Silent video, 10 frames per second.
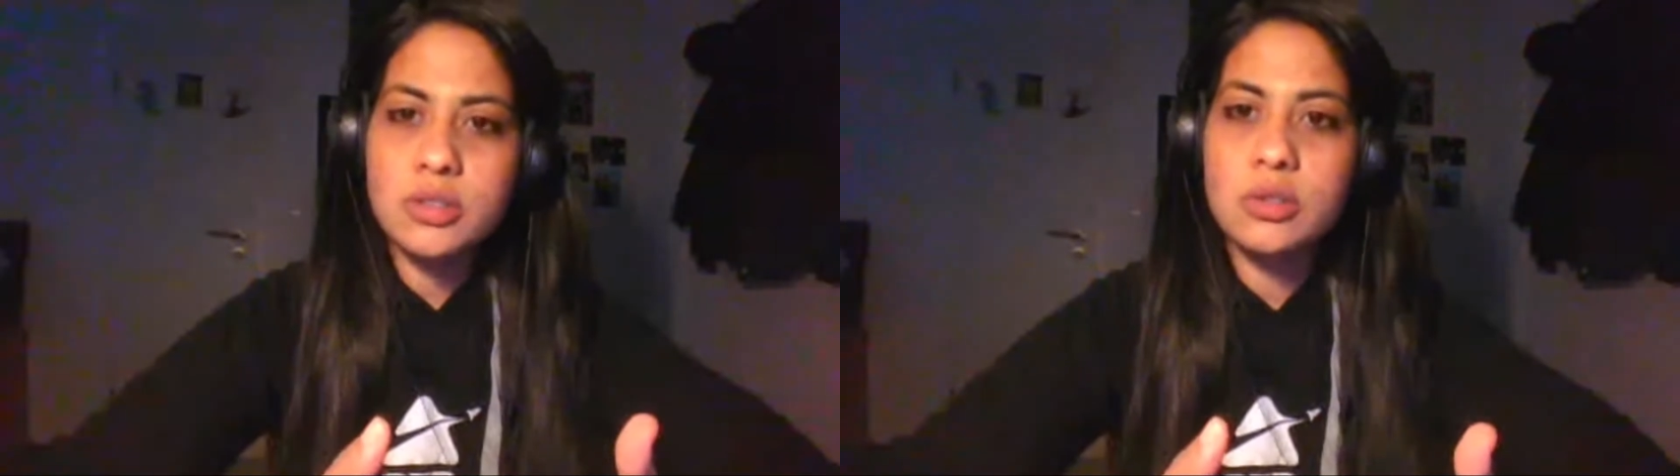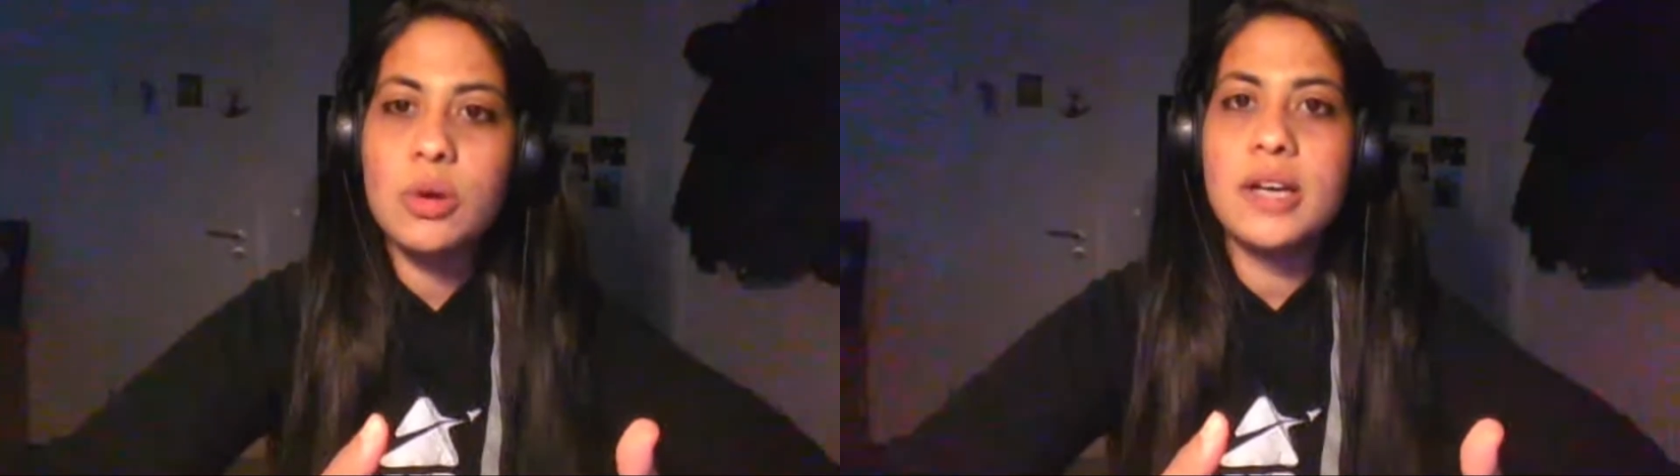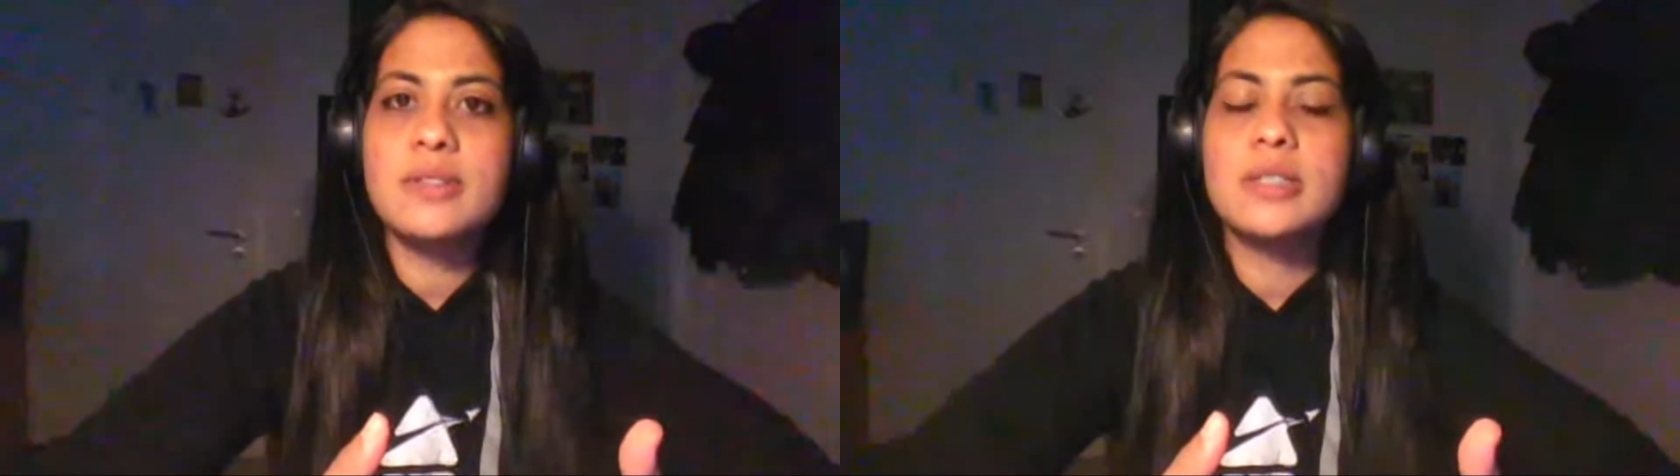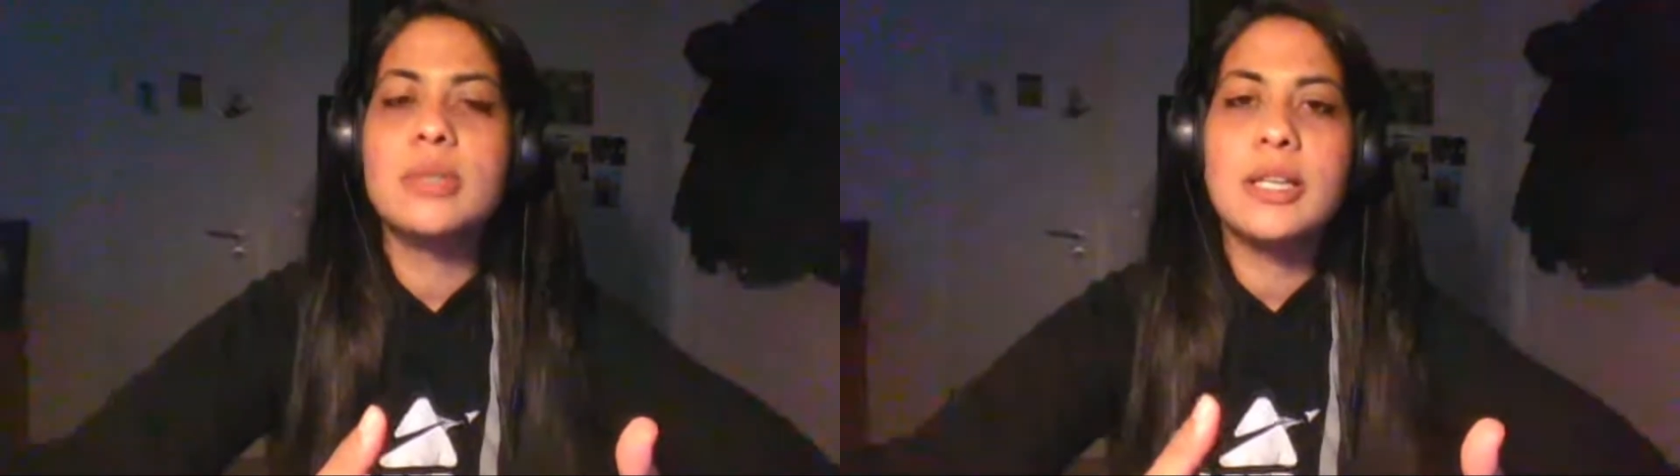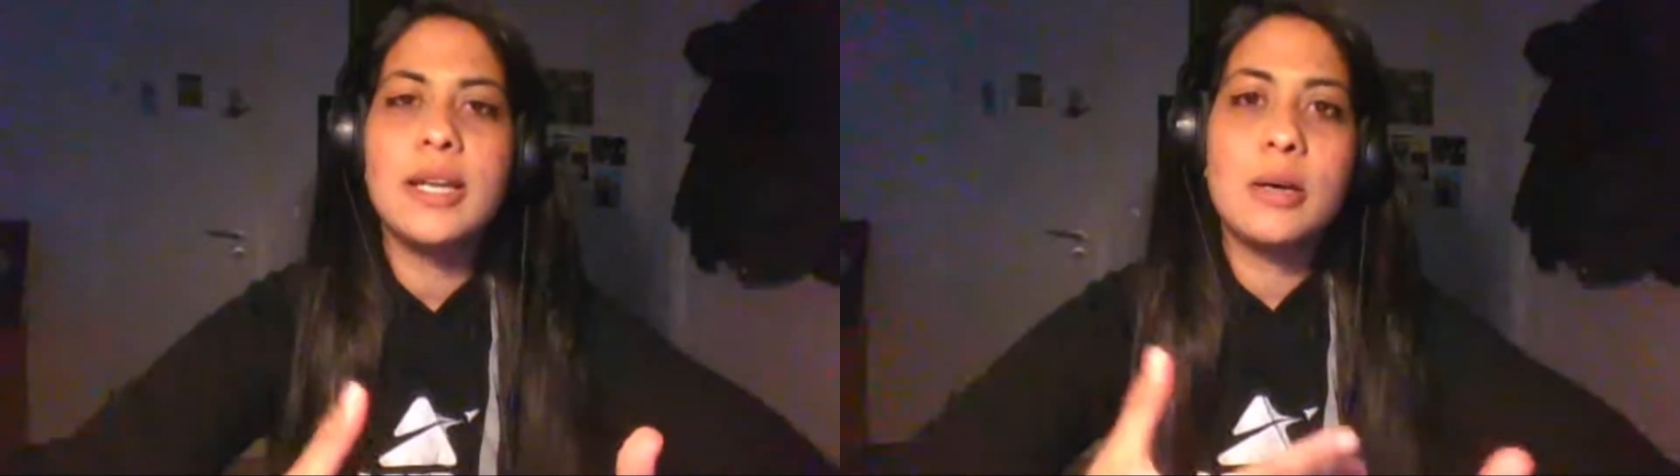have something
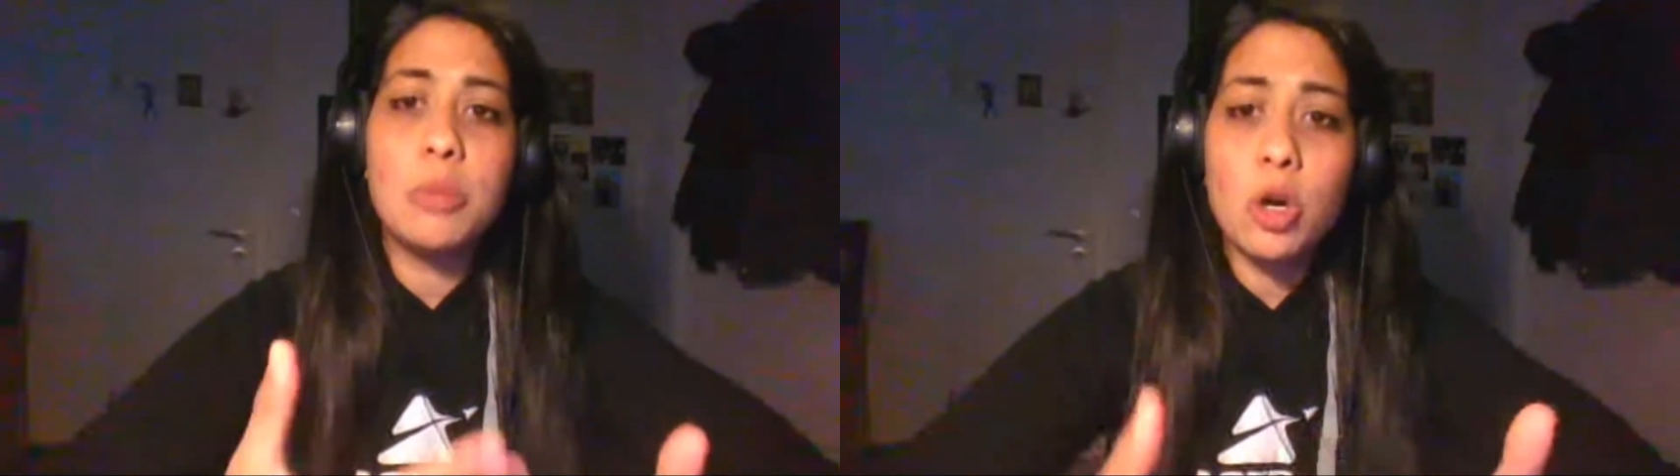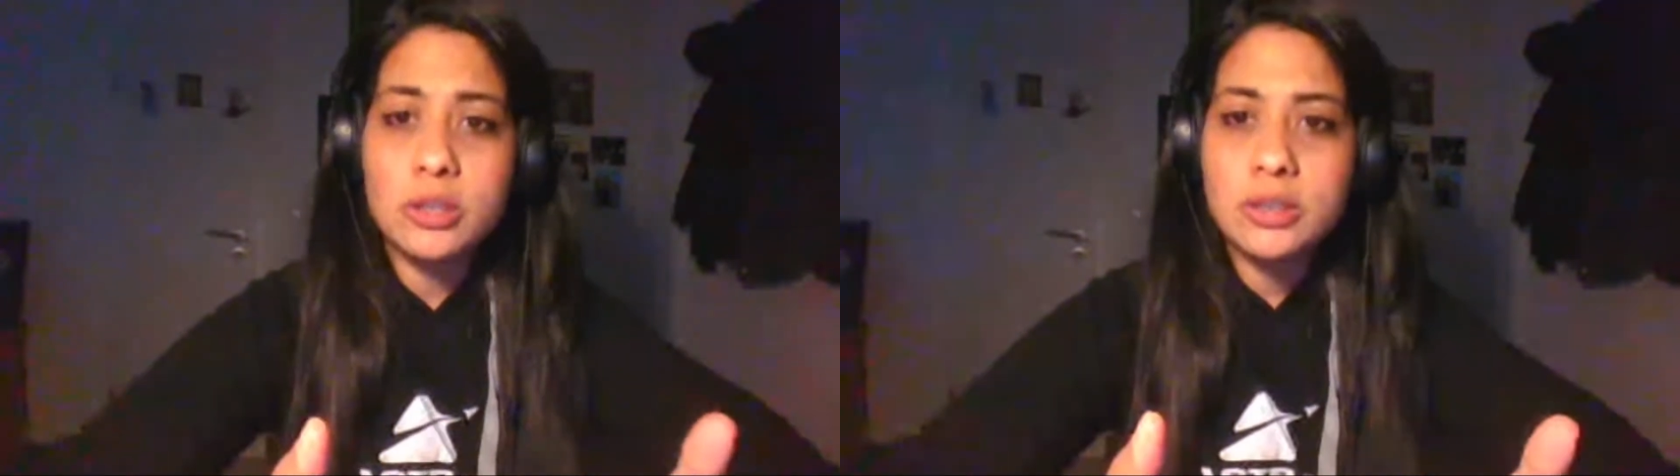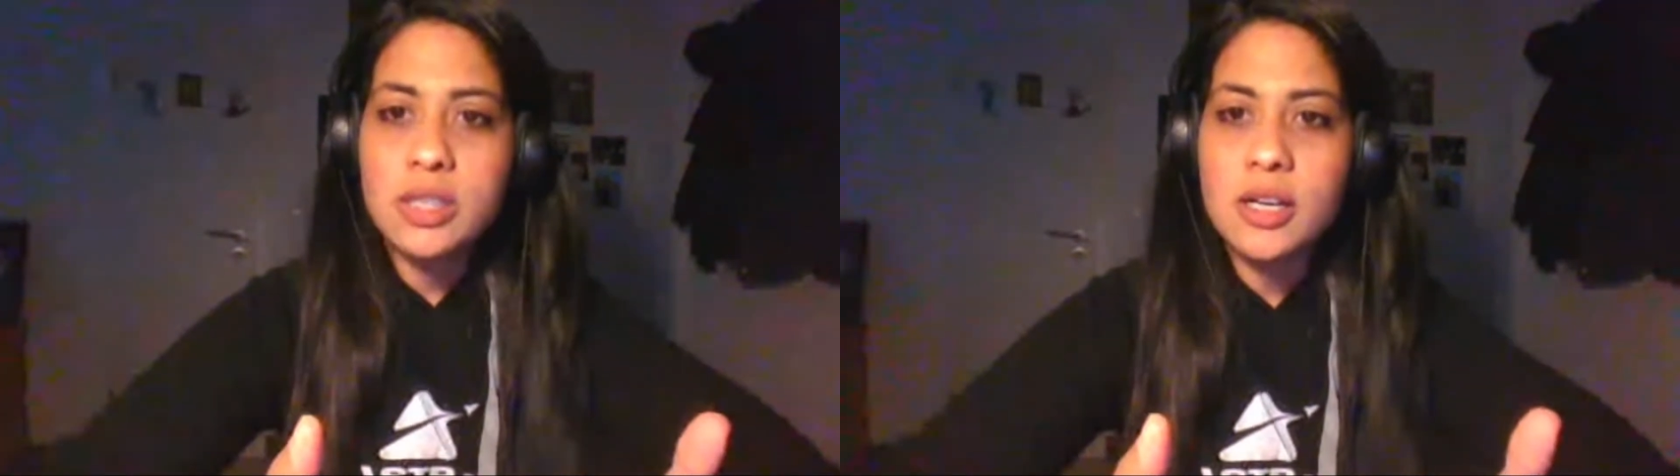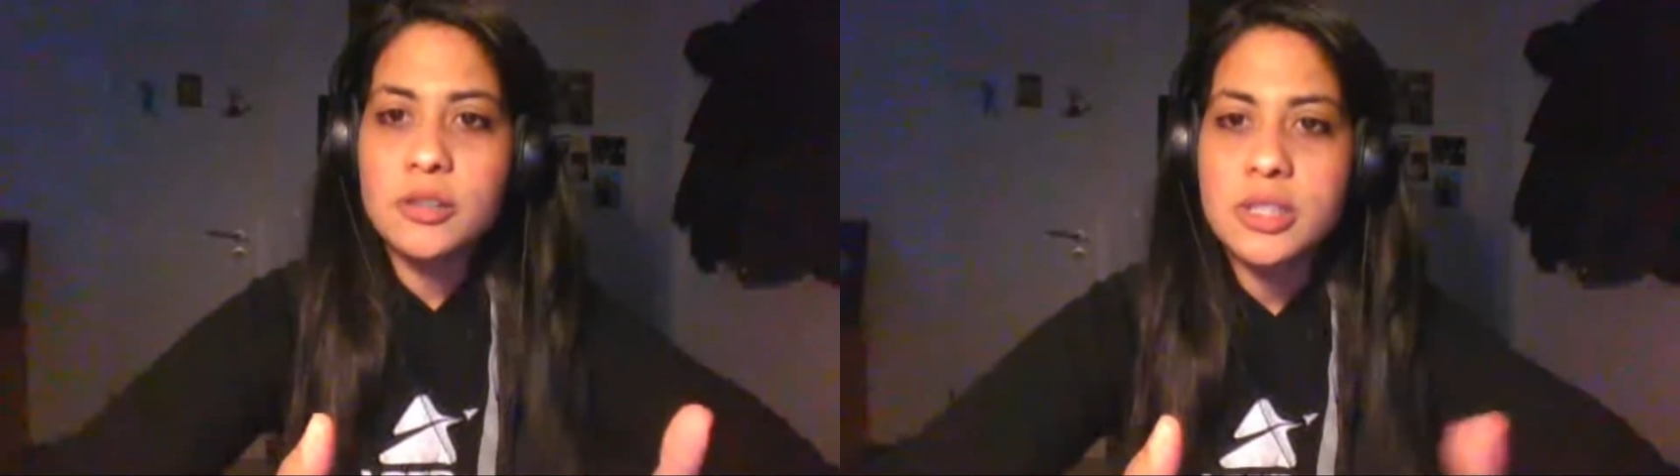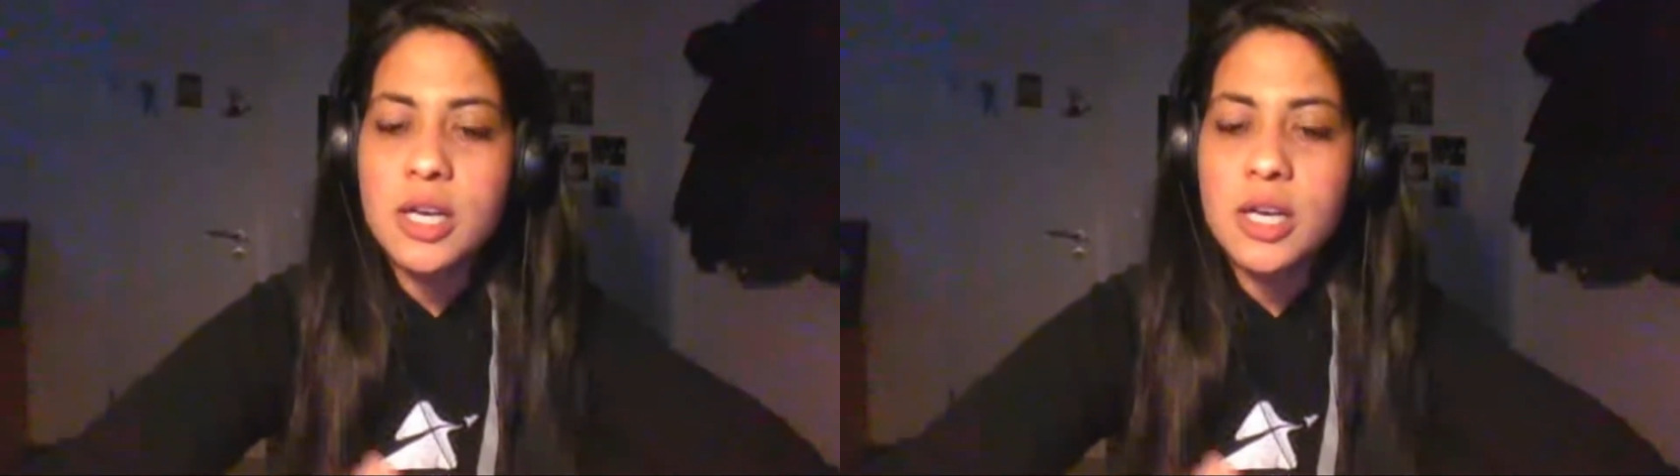like a blocked account,